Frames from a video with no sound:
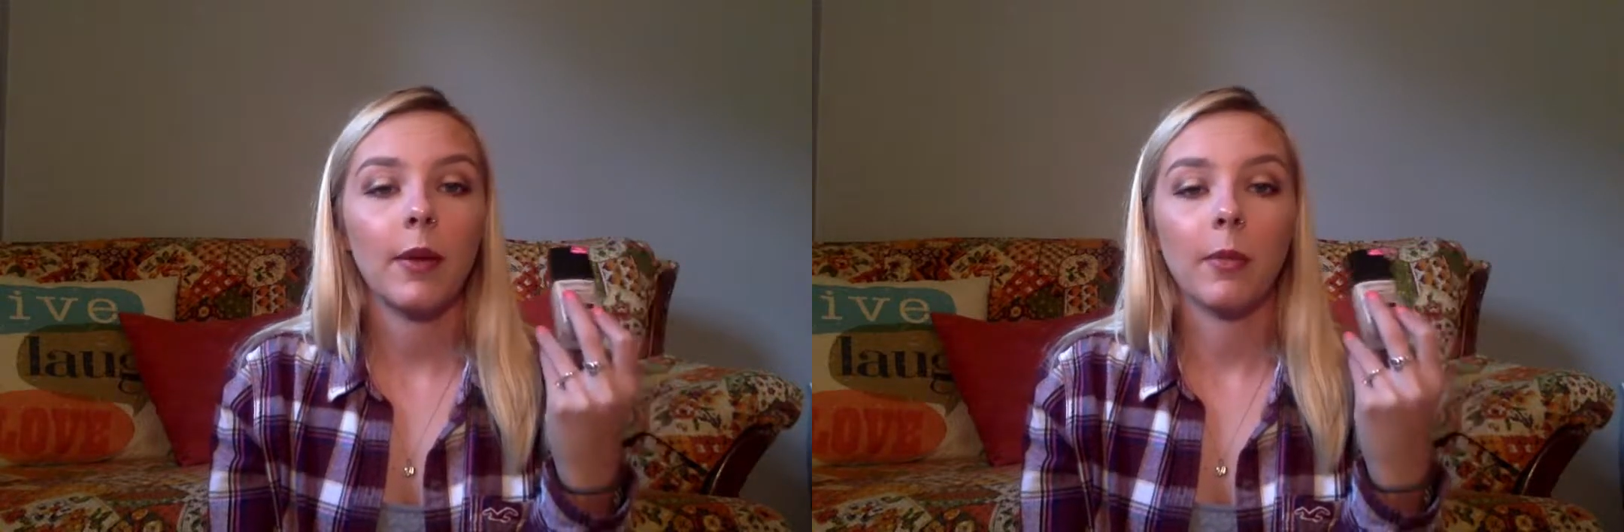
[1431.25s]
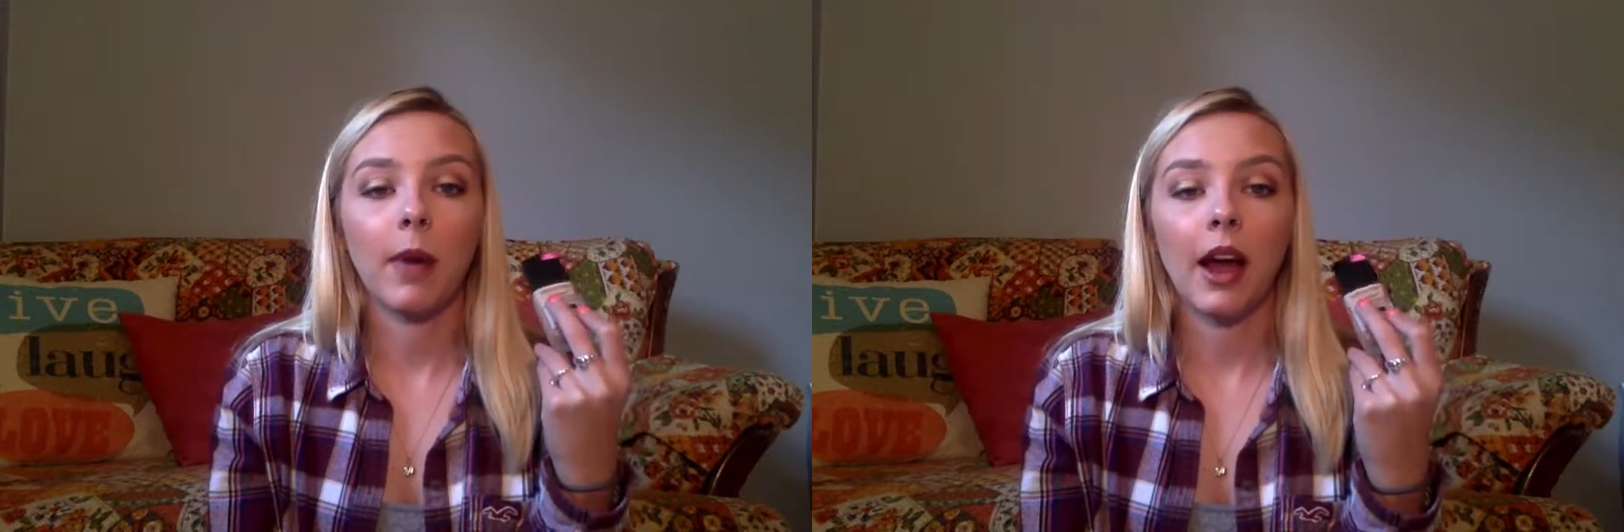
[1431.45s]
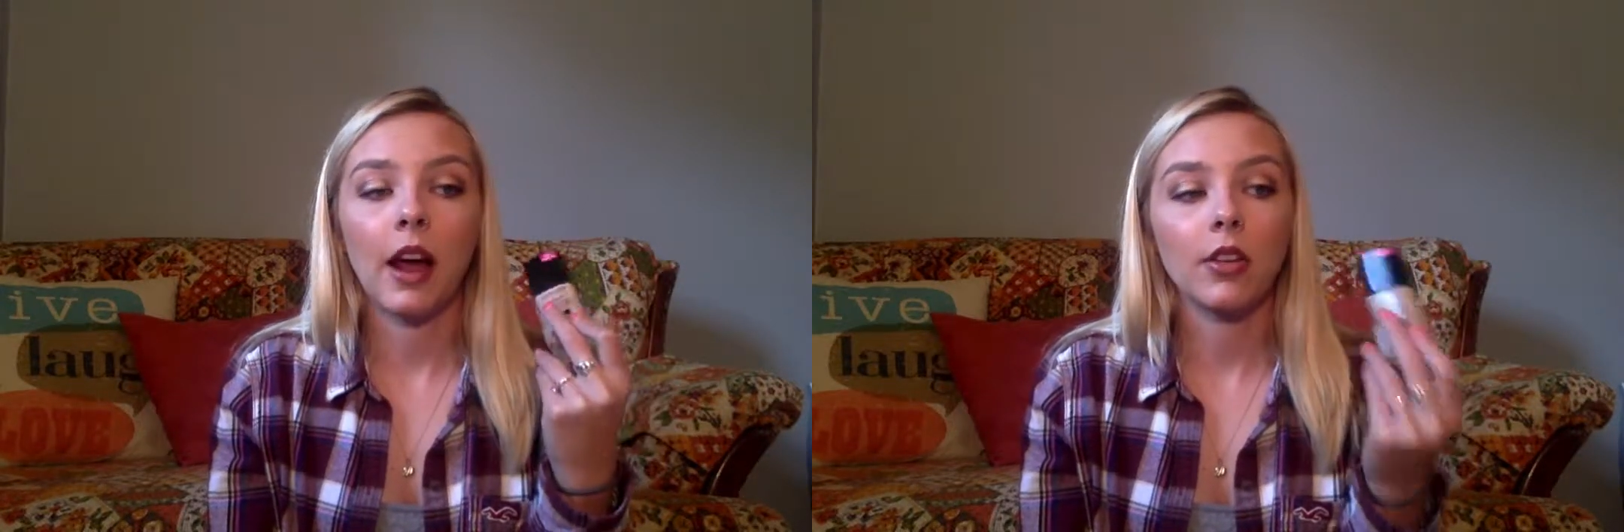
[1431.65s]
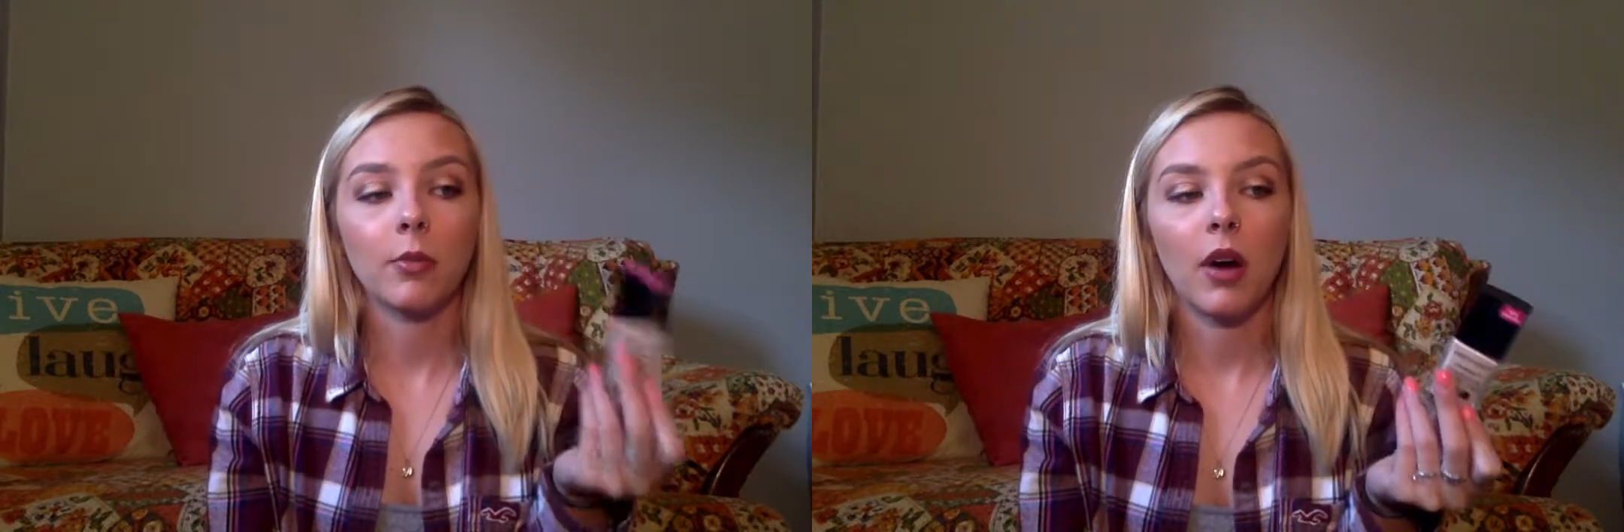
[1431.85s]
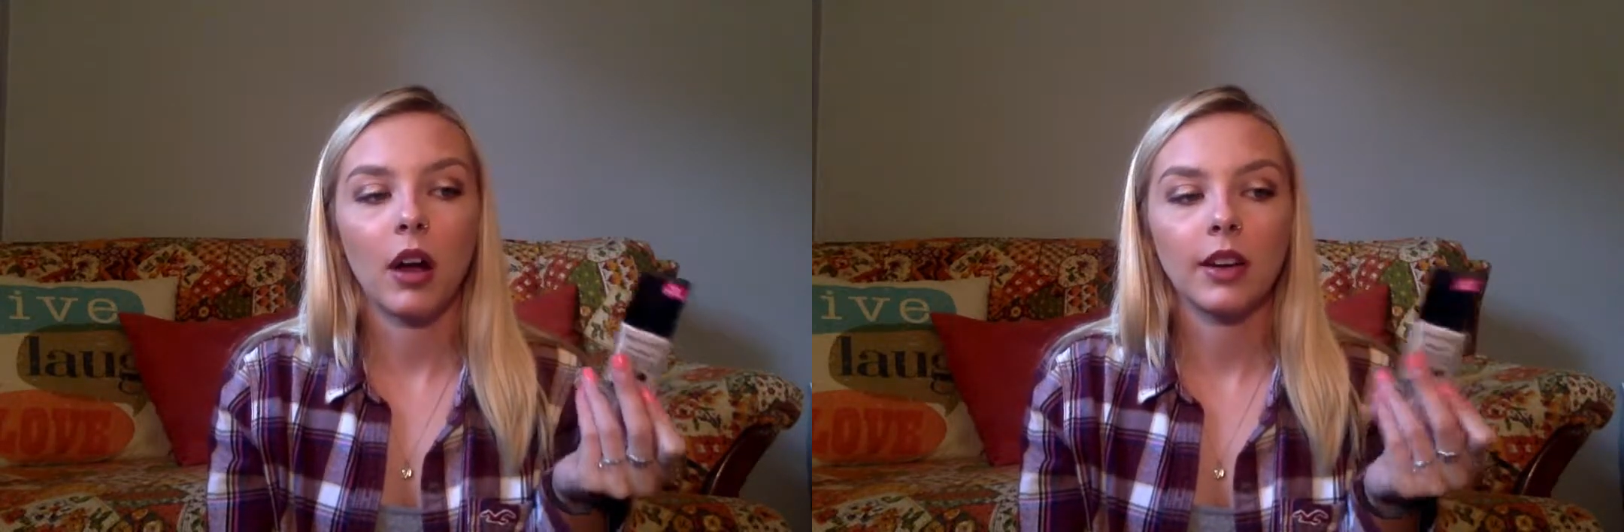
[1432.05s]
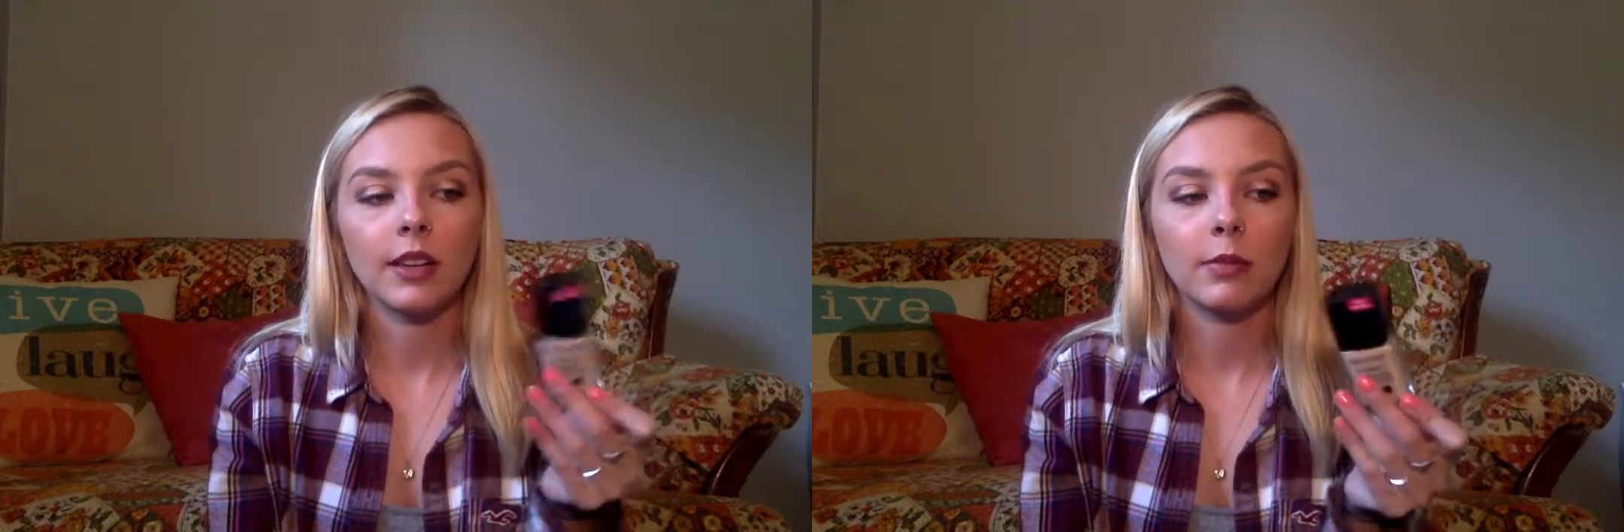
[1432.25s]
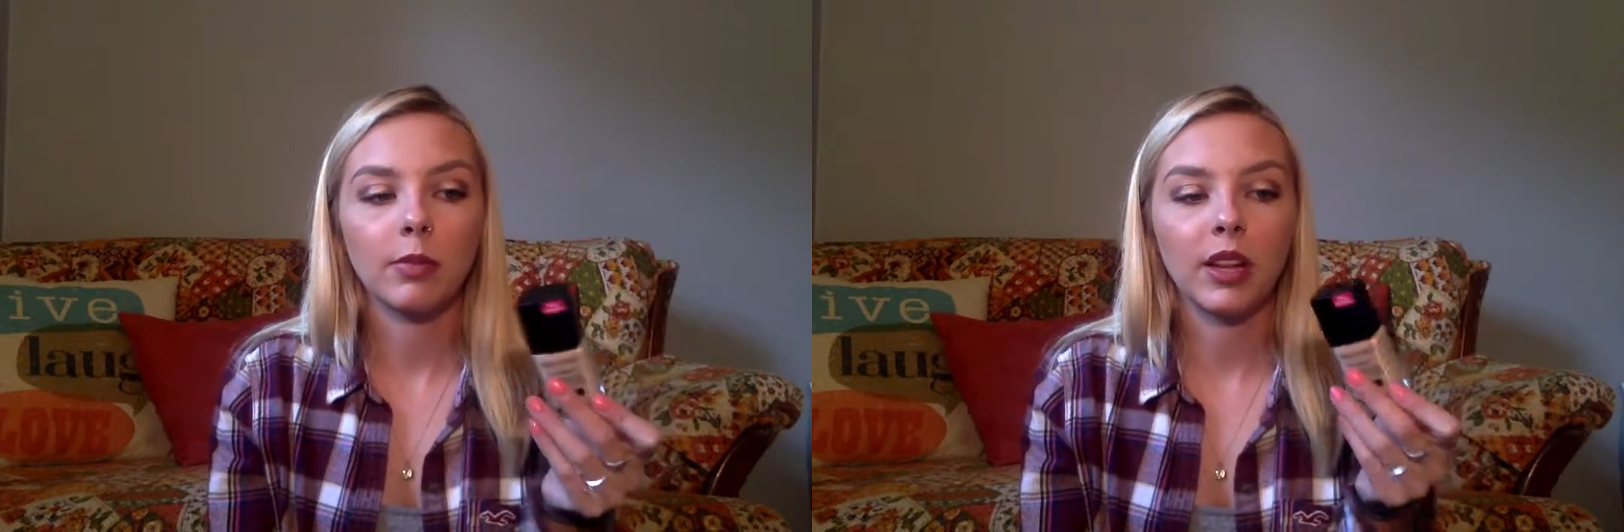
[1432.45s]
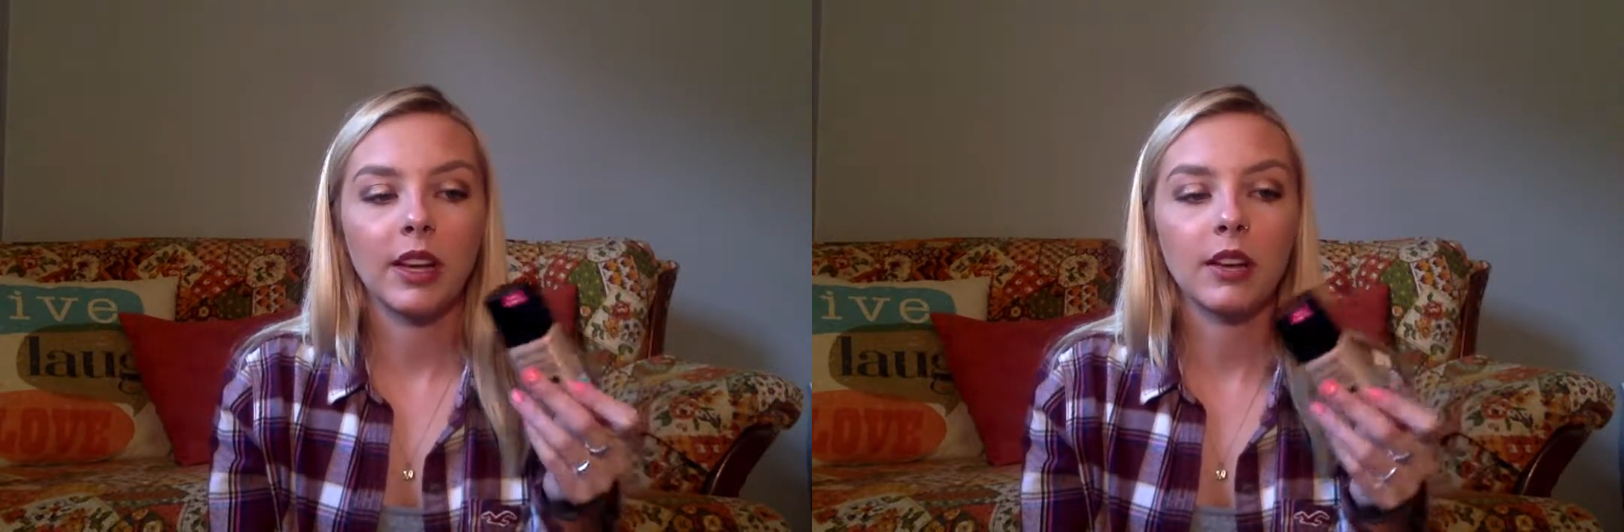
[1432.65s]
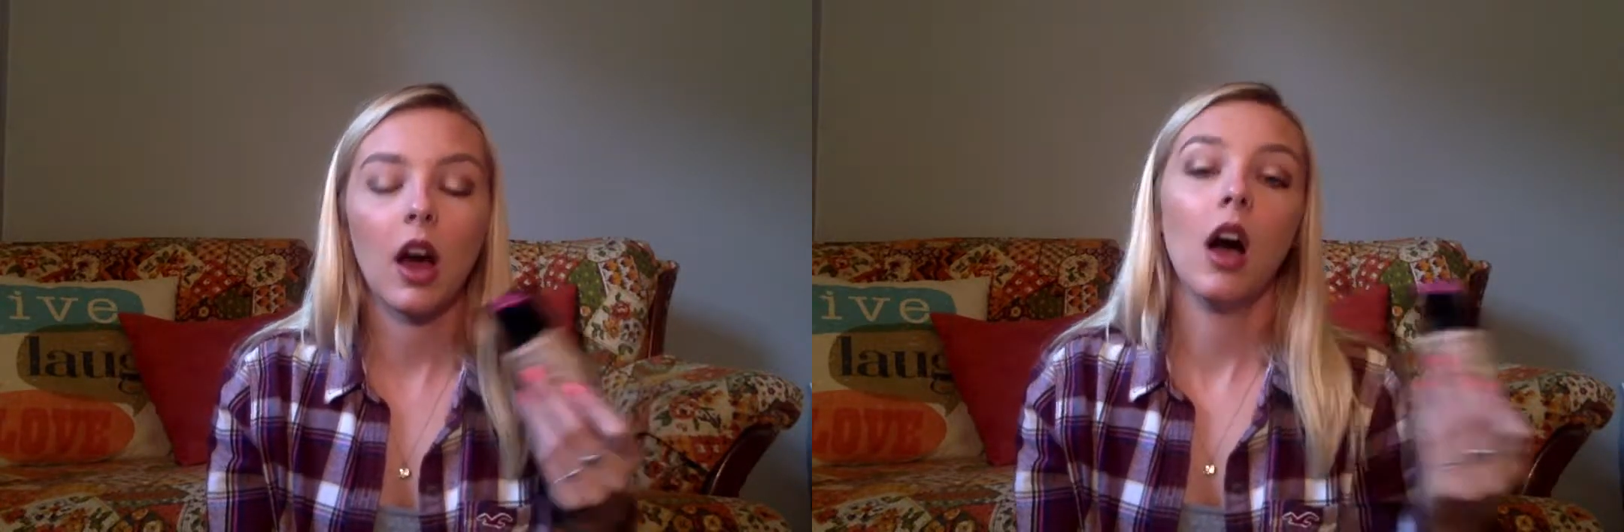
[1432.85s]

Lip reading: My other products blend